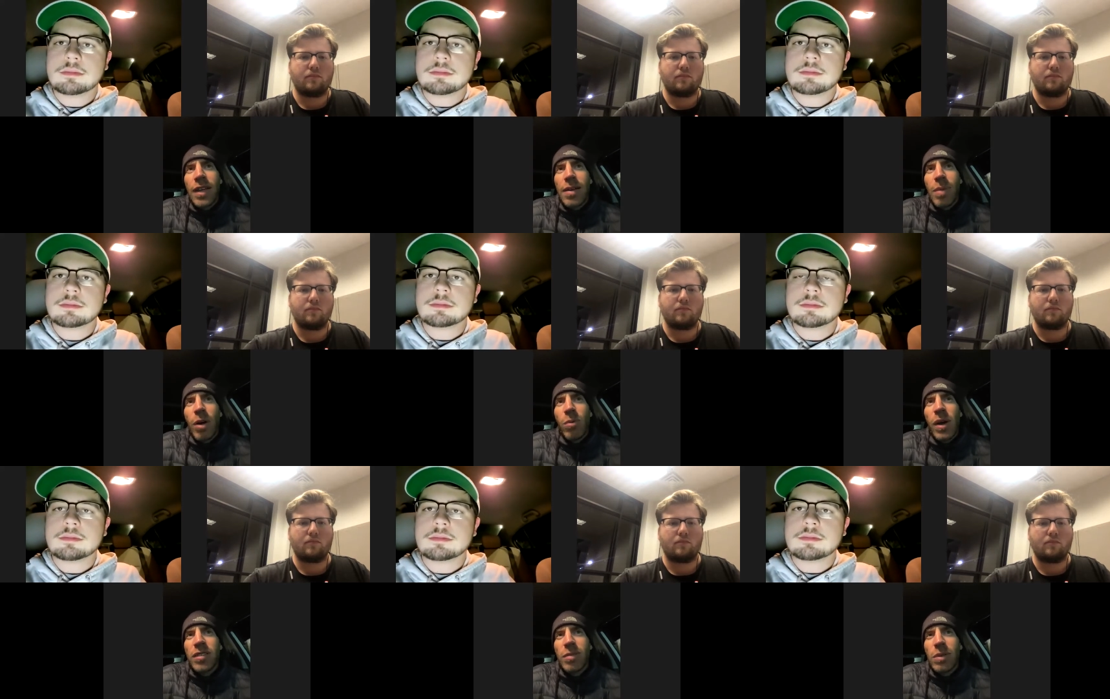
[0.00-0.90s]
Speaker 1: get Bellevue
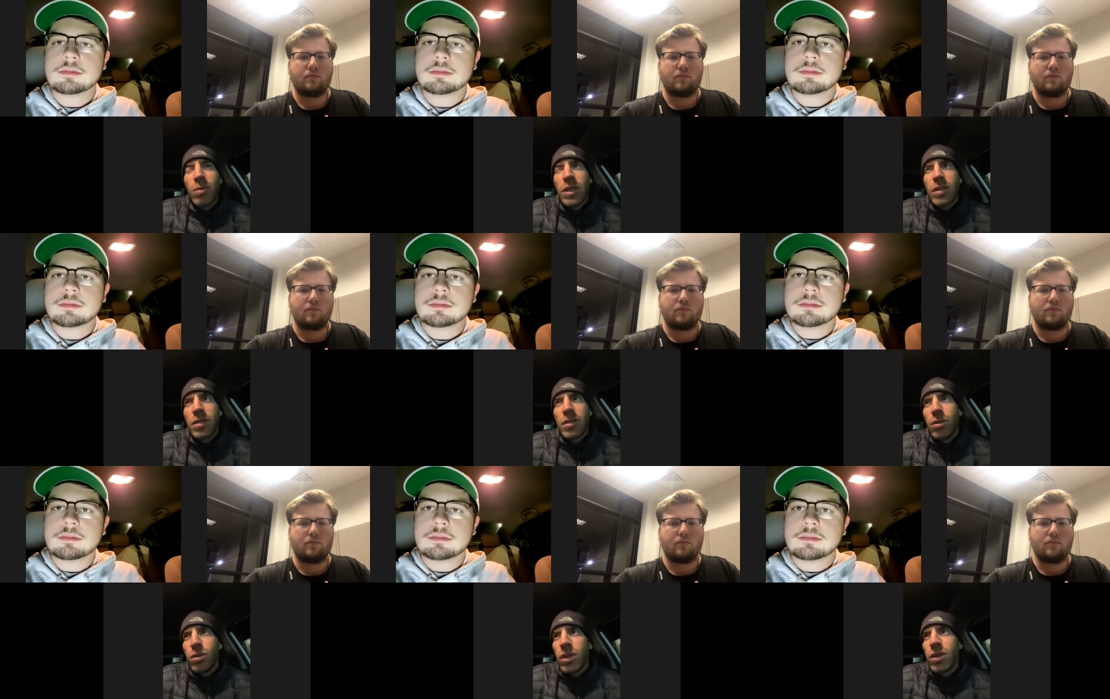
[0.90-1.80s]
West. I mean, what
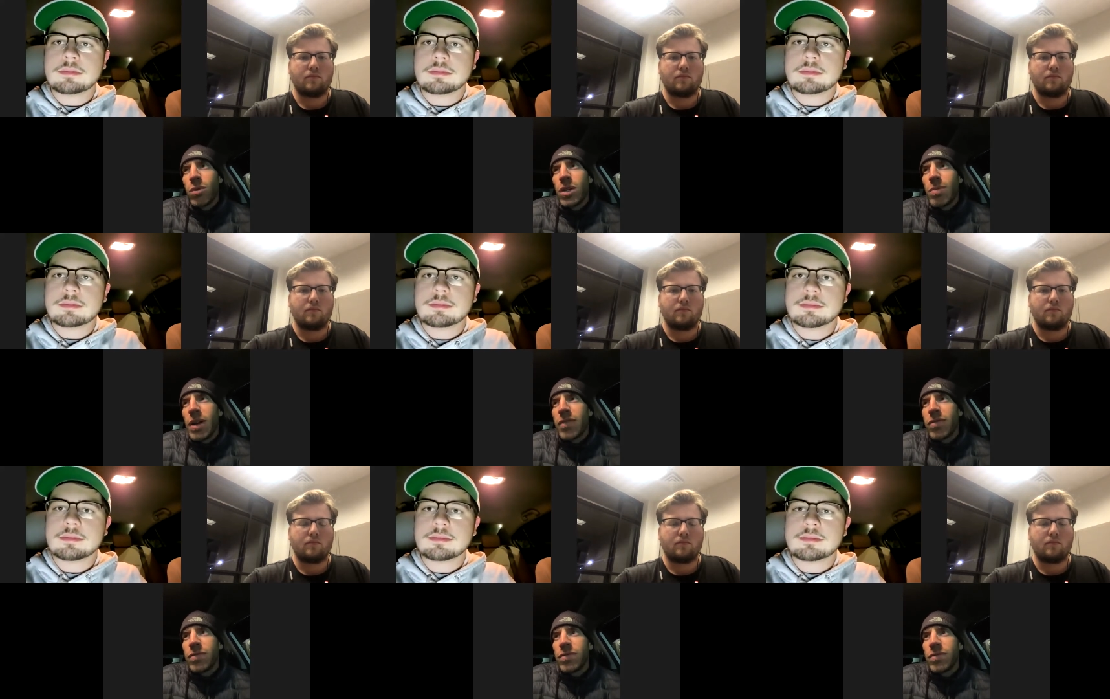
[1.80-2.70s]
Luke? What what do you make
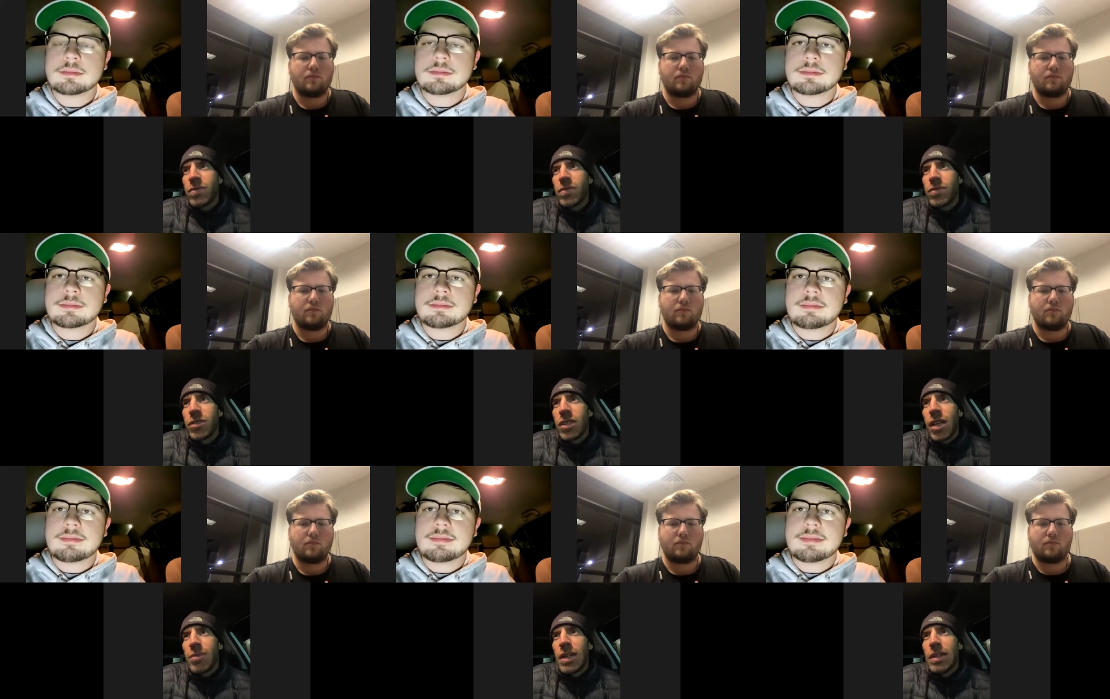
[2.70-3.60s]
of?
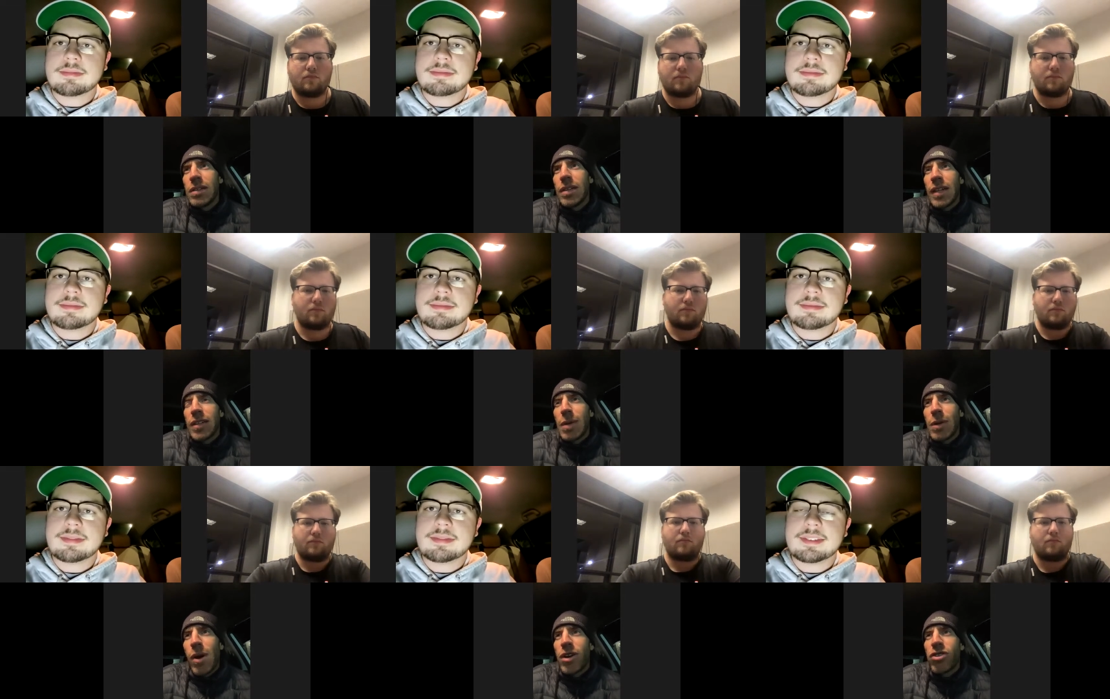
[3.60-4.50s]
I mean, that's gonna be
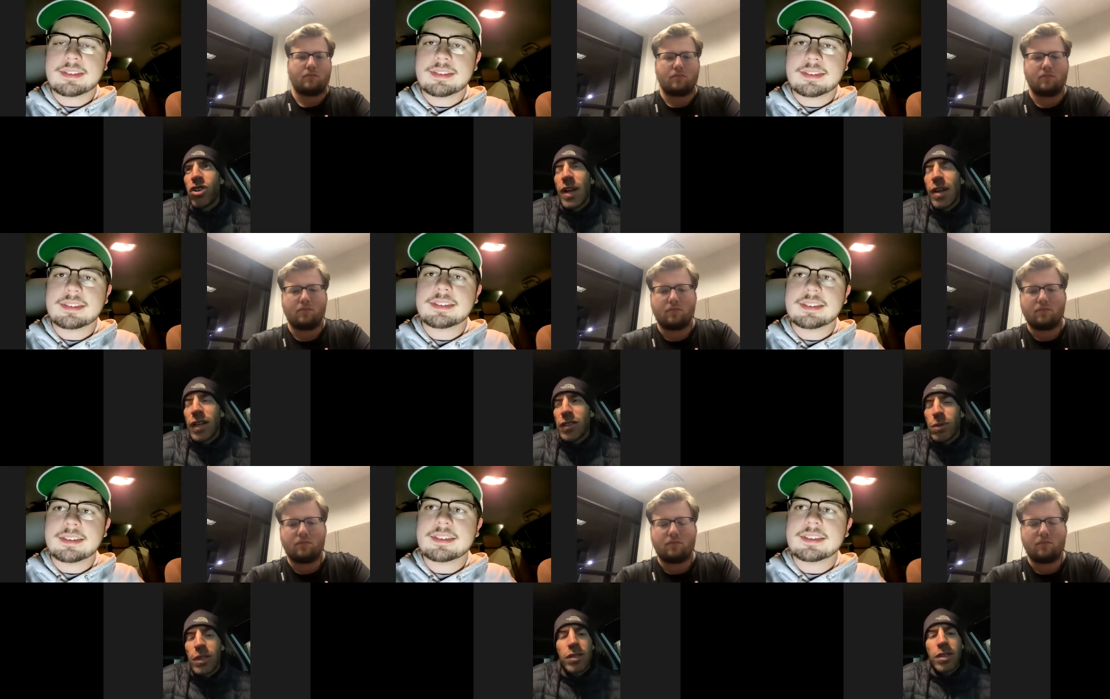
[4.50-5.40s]
quite a showdown next
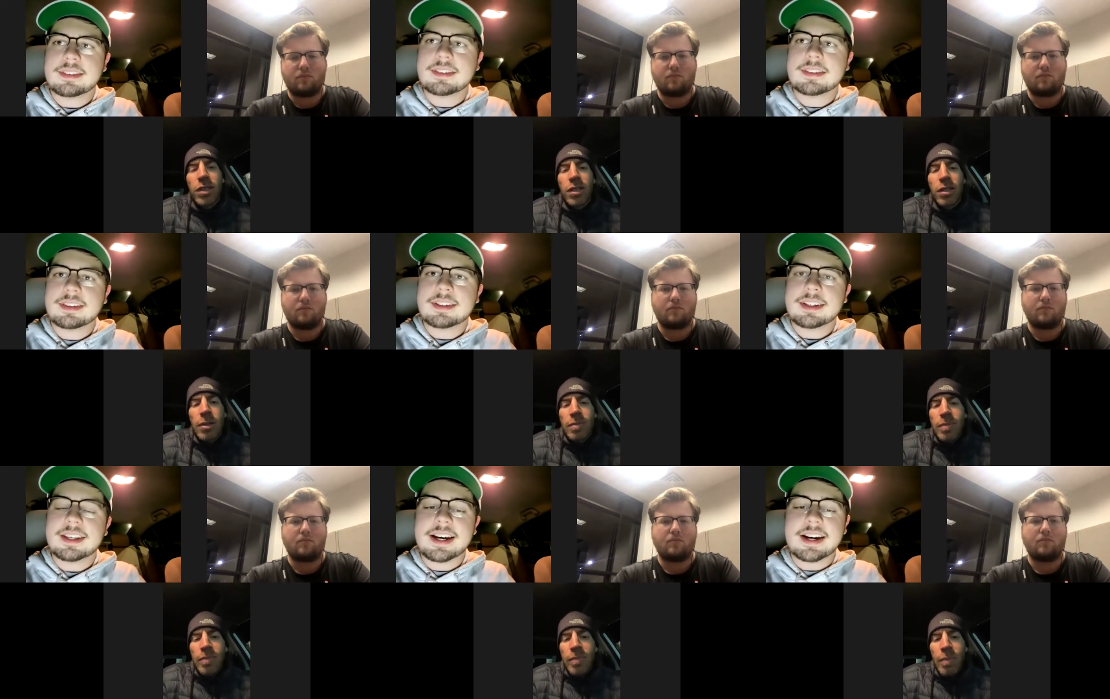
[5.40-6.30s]
week.
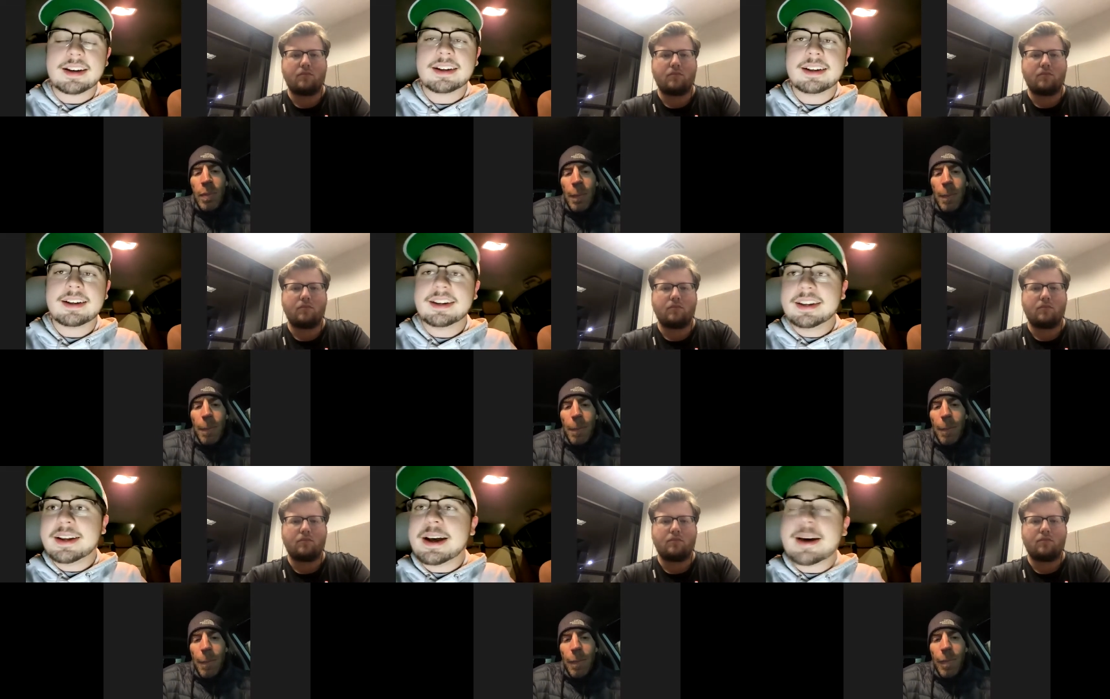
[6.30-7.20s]
Speaker 2: Yeah,
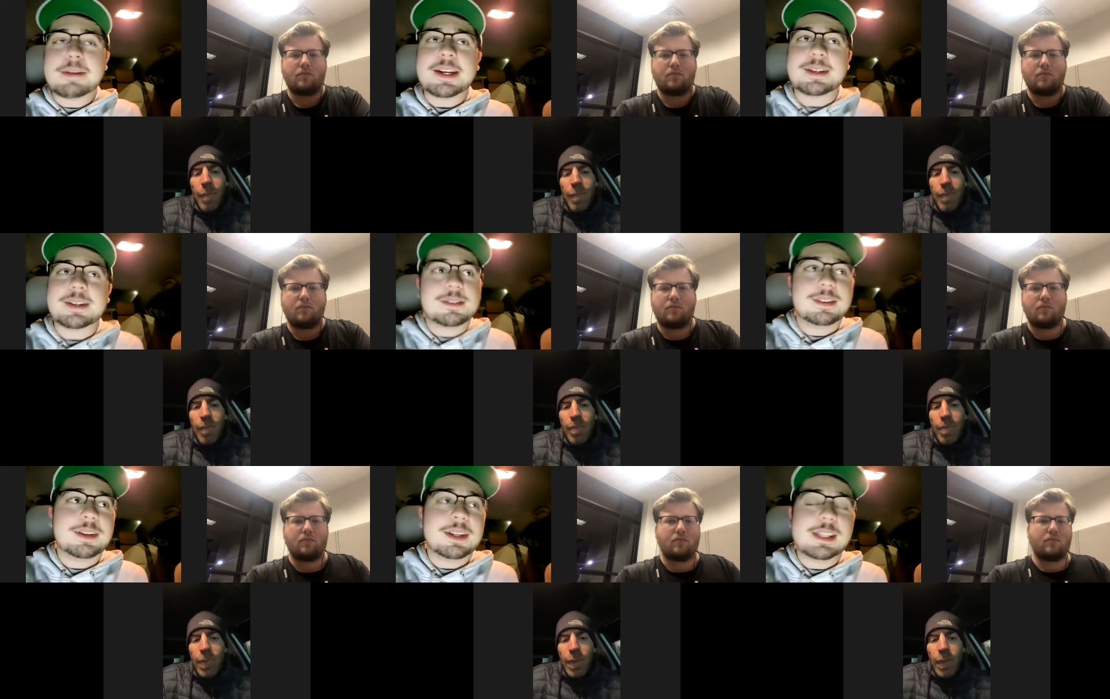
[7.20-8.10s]
I mean,
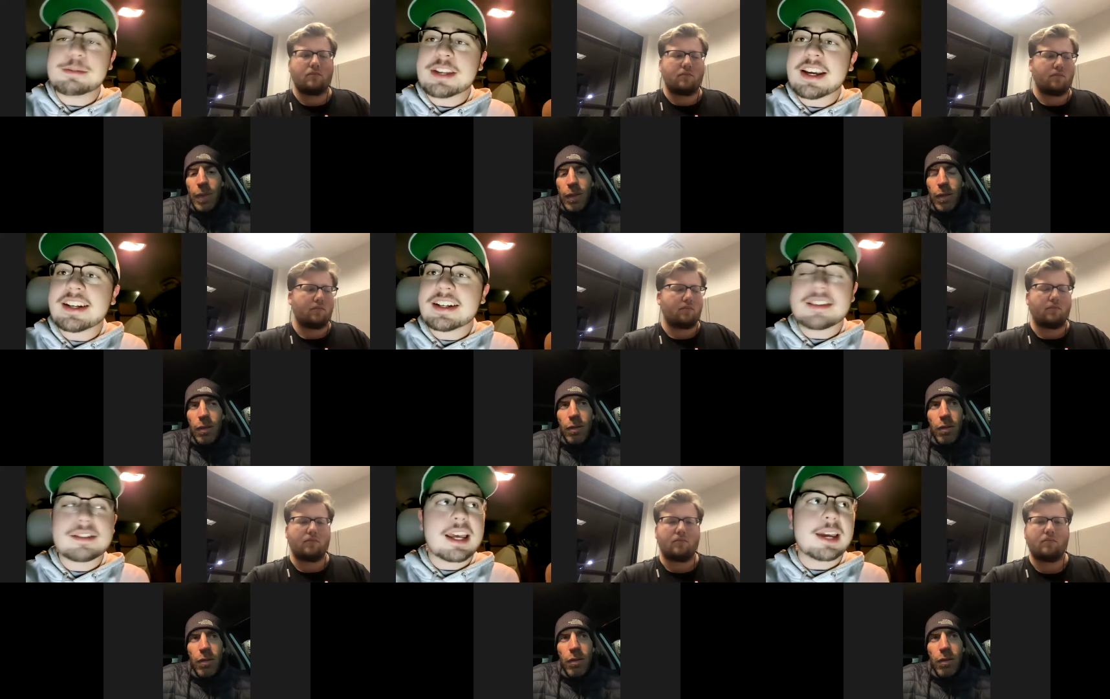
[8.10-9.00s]
keep saying it.
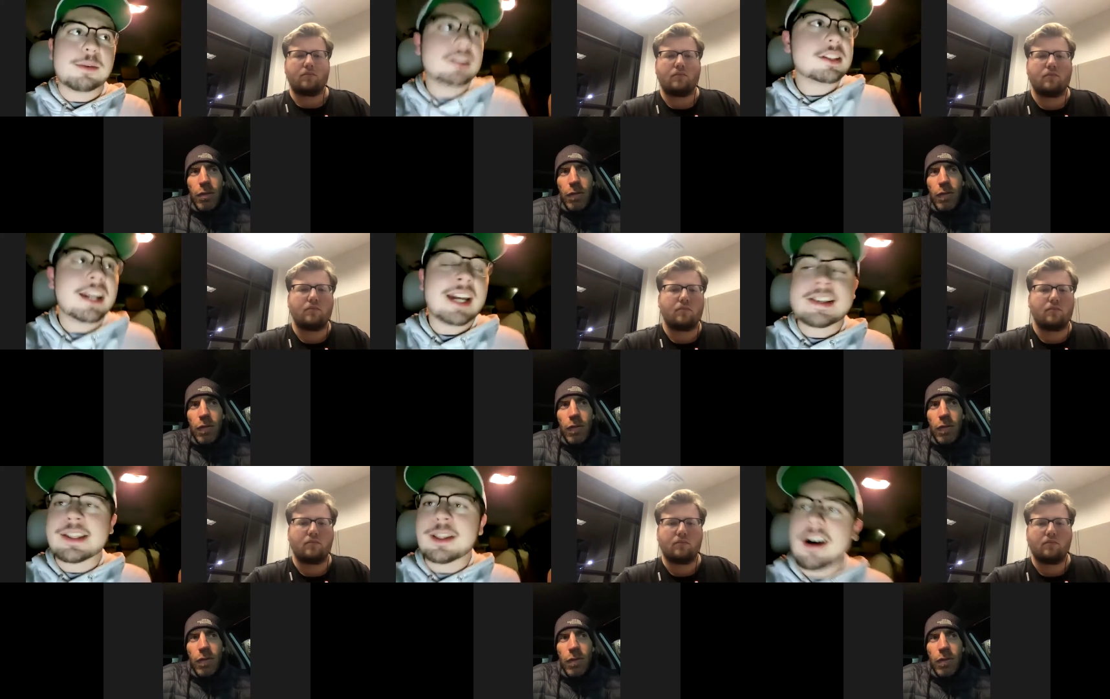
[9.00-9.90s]
It's like West Side
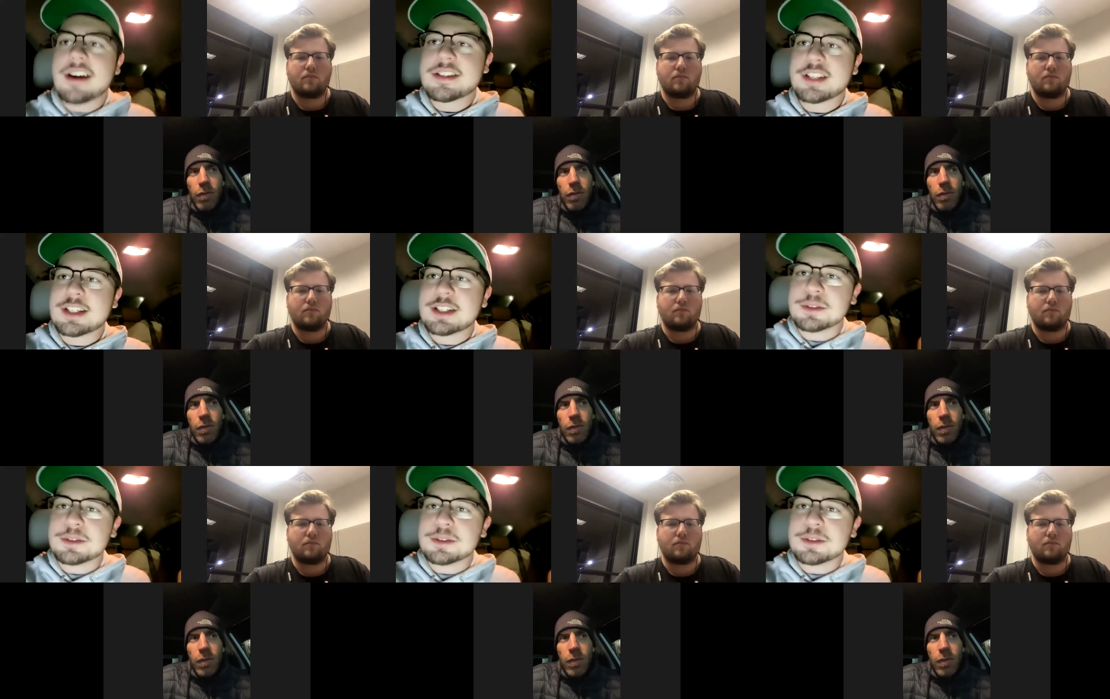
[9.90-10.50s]
hasn't lost in two